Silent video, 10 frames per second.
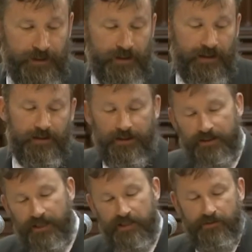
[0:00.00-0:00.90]
An earlier
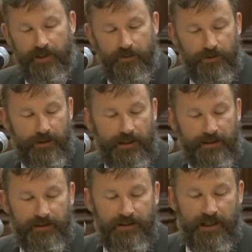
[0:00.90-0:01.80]
test of rainwater
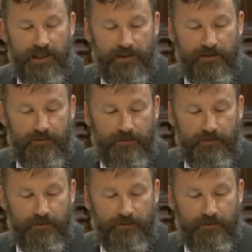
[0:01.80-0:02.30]
collected in January